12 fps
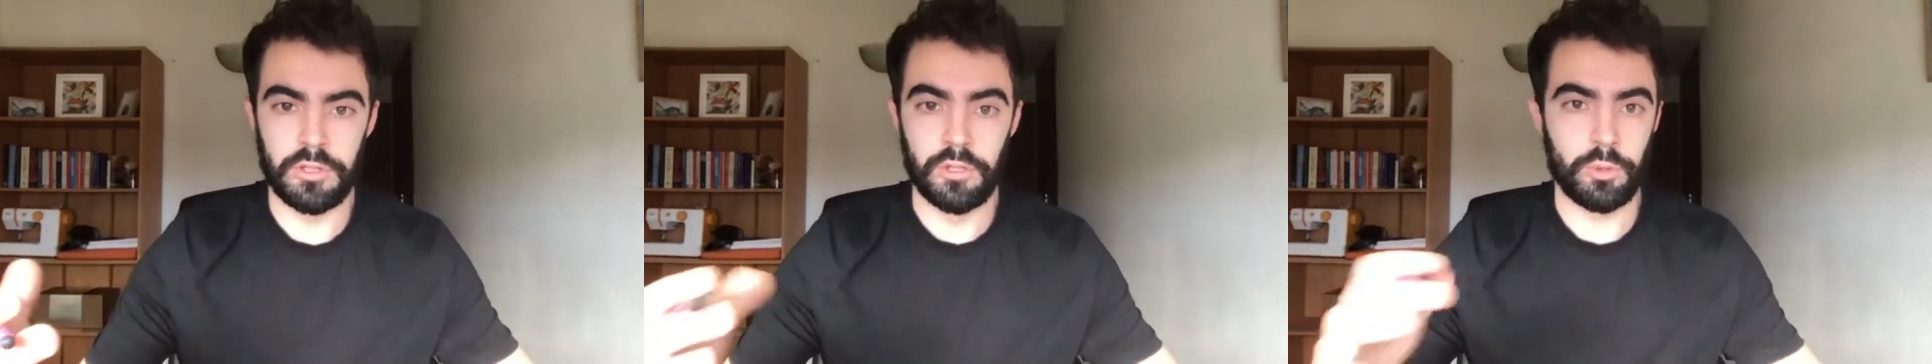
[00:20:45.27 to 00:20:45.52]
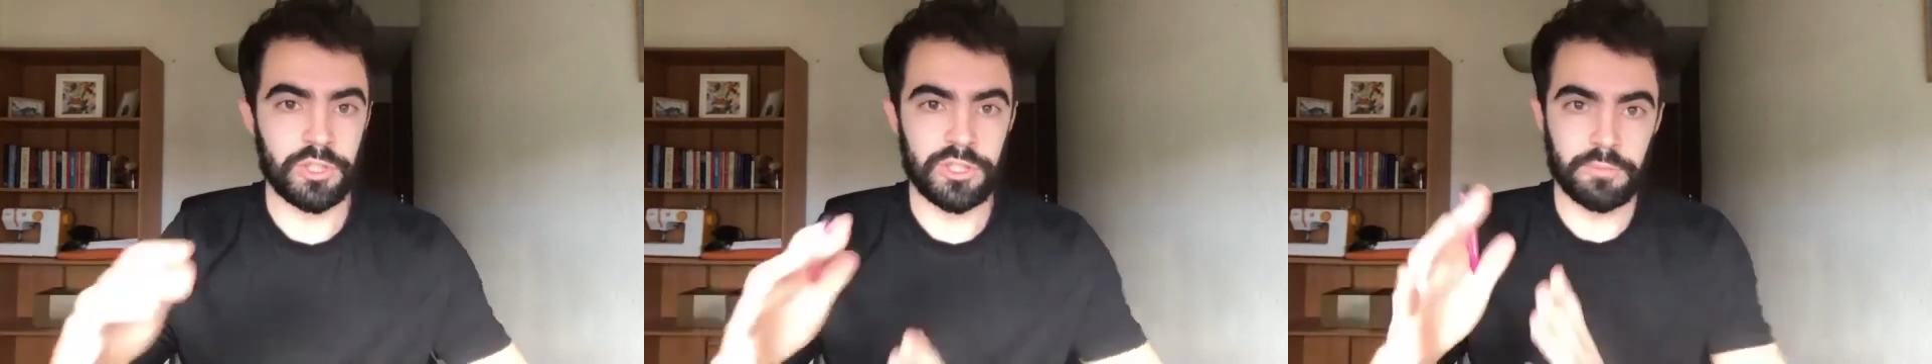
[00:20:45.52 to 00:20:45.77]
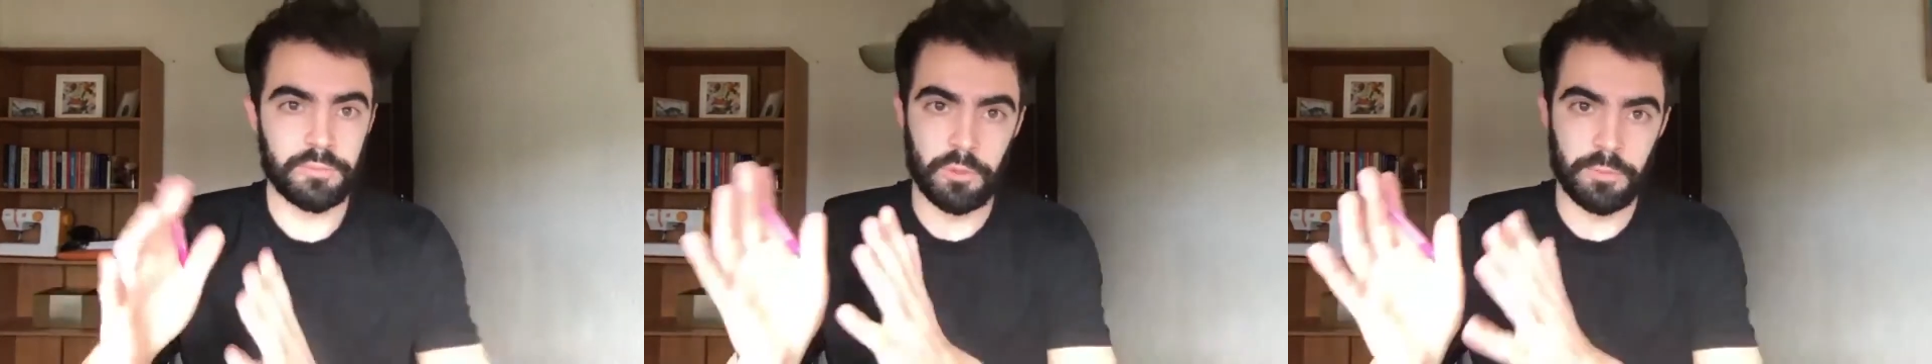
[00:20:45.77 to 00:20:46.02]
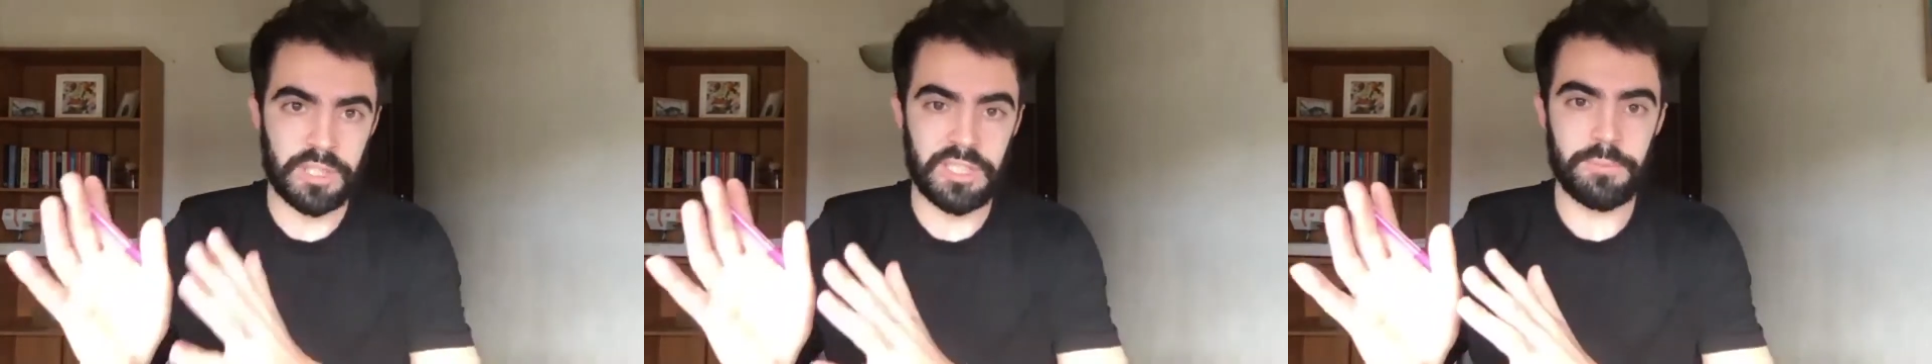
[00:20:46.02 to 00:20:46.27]
which
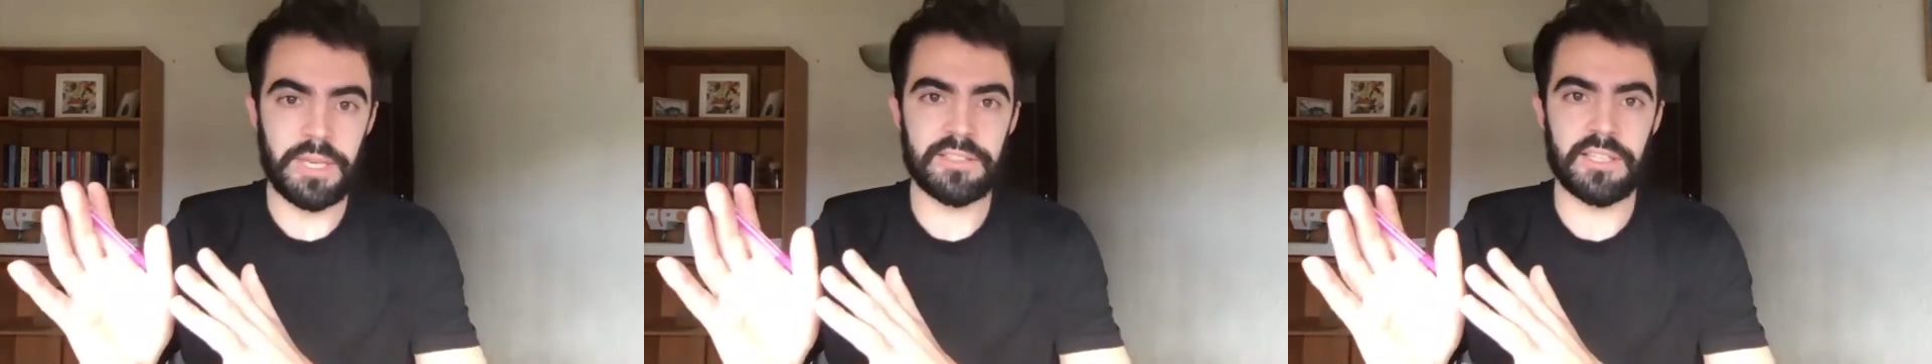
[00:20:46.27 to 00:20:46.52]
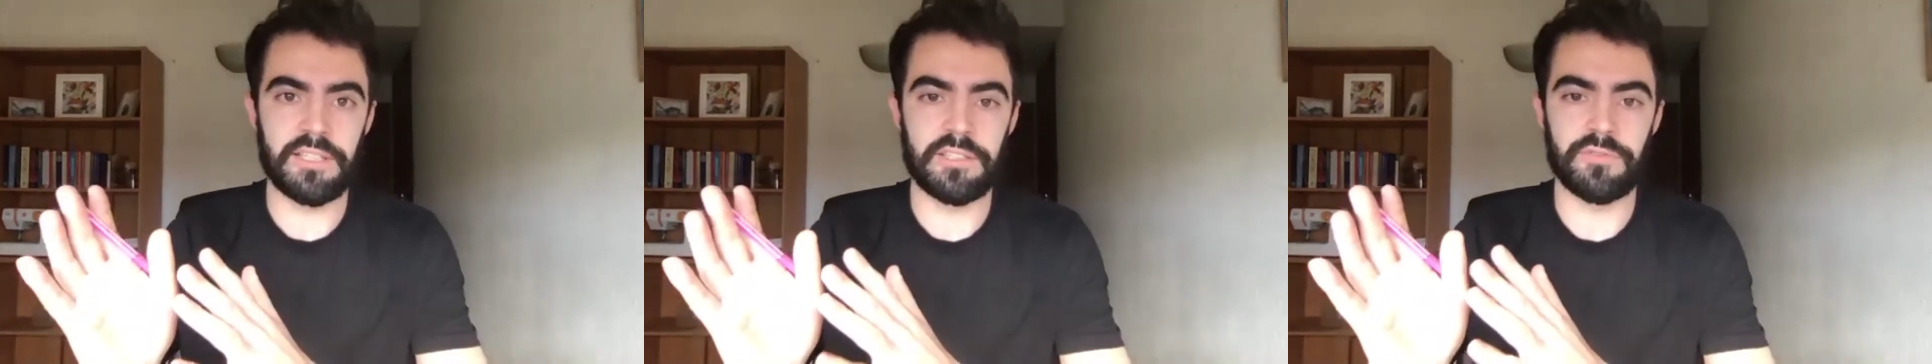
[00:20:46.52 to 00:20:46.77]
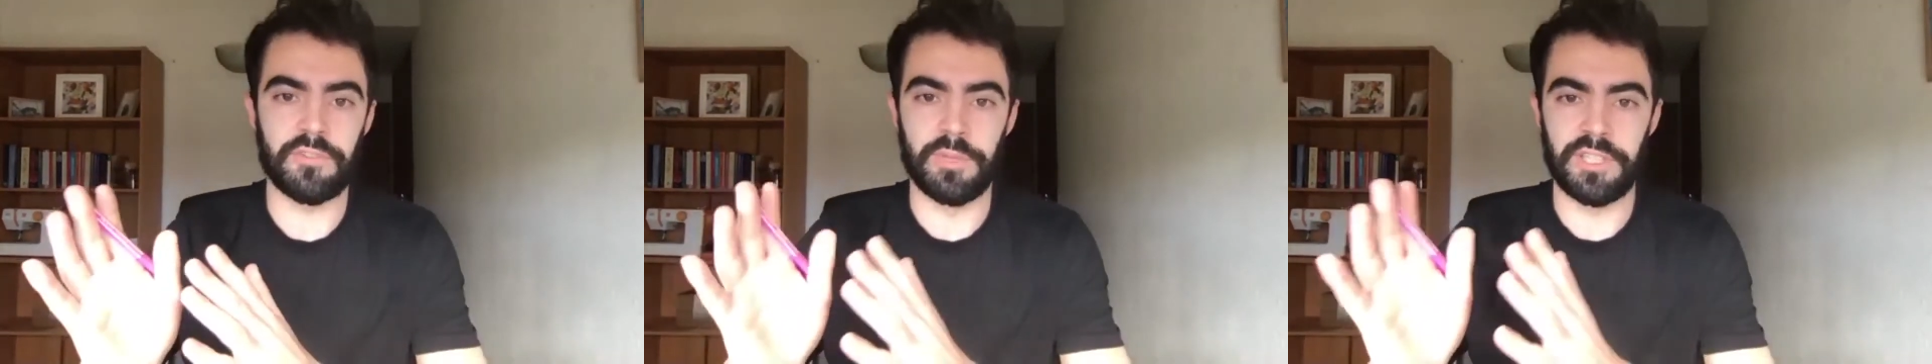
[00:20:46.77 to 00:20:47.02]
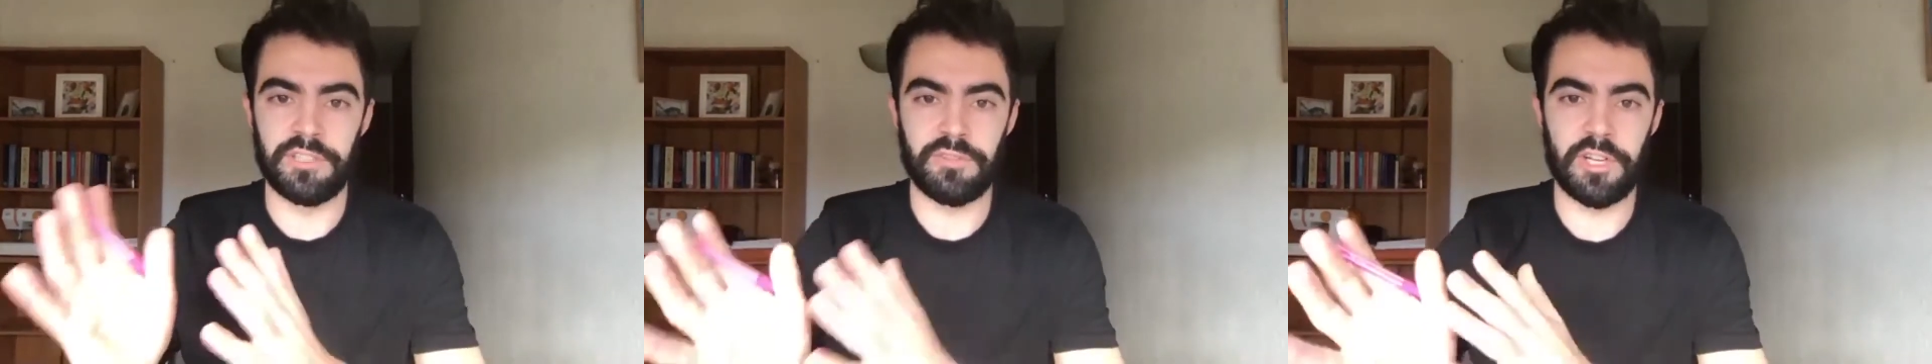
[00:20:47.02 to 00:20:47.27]
completely makes sense from an
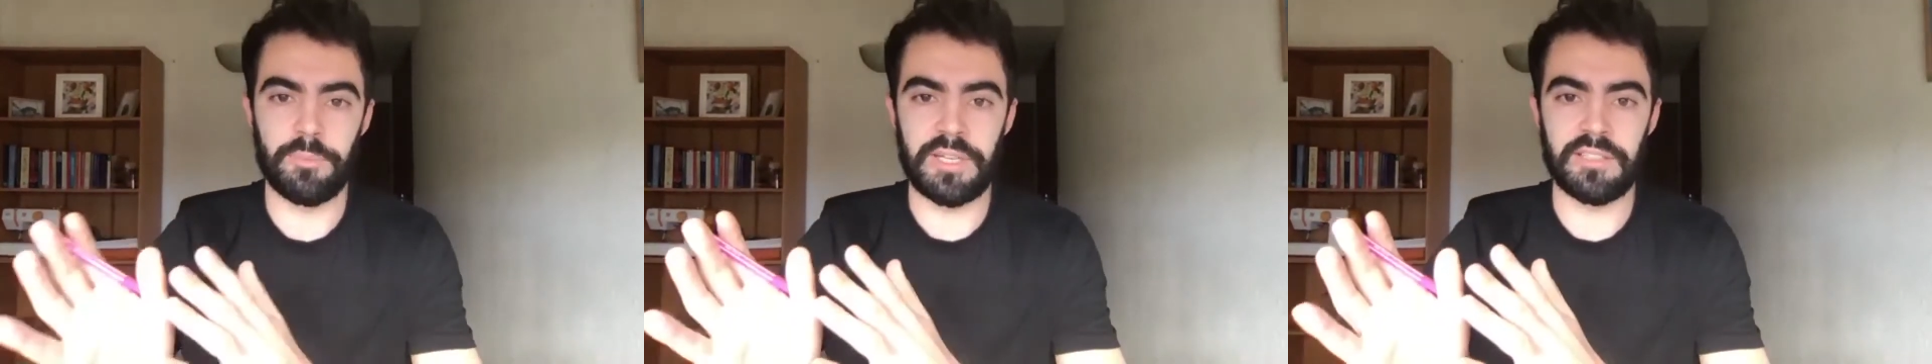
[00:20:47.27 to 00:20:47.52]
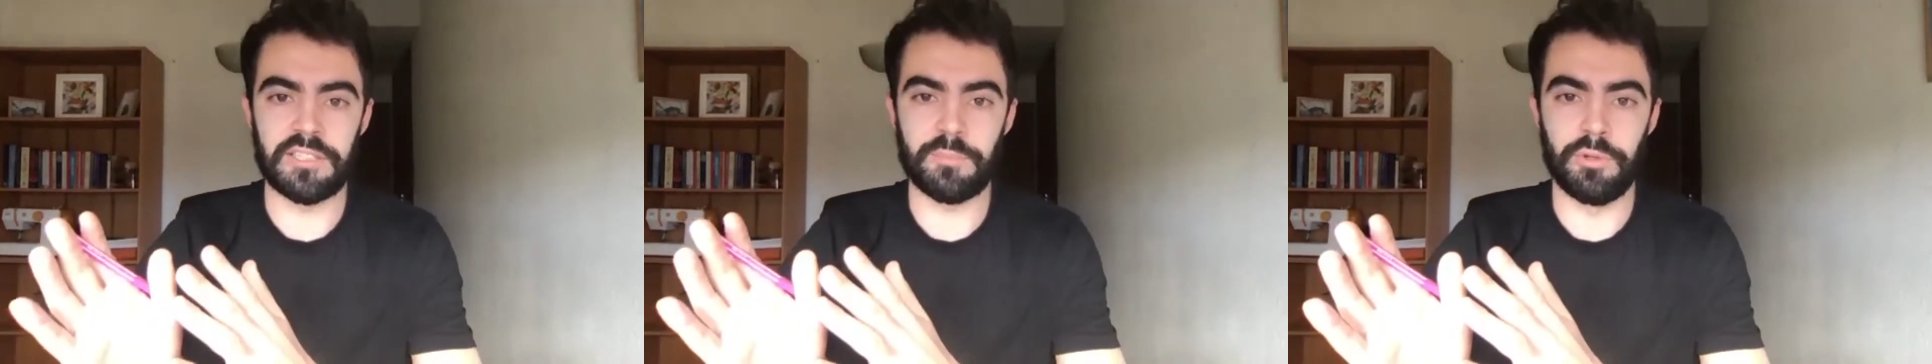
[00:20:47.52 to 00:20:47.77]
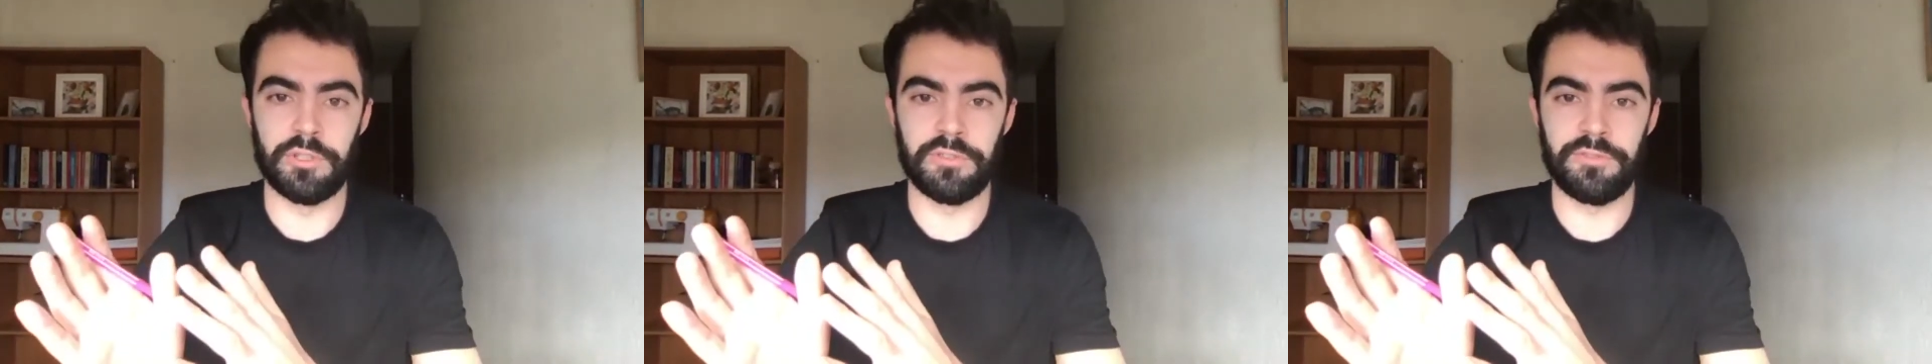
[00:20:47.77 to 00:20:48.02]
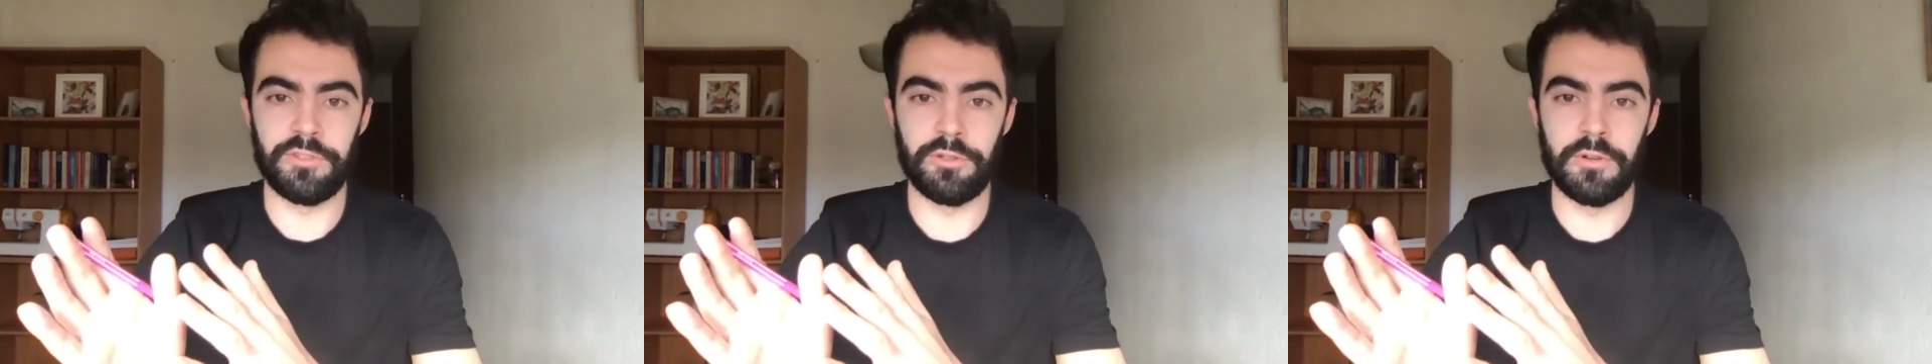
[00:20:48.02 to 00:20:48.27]
environmentalist point of
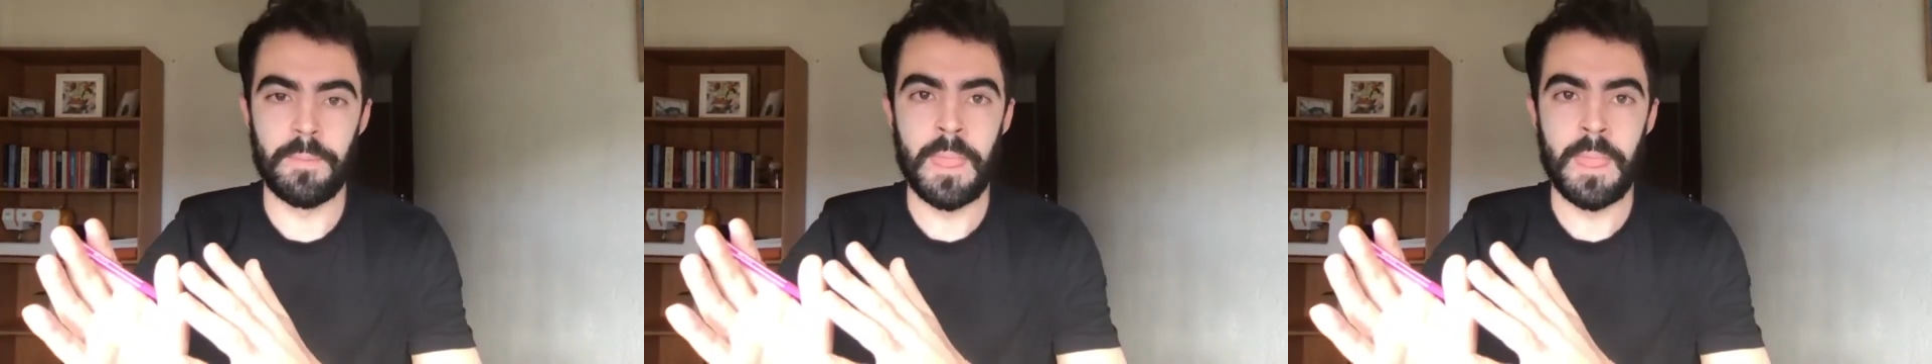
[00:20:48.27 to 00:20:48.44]
view.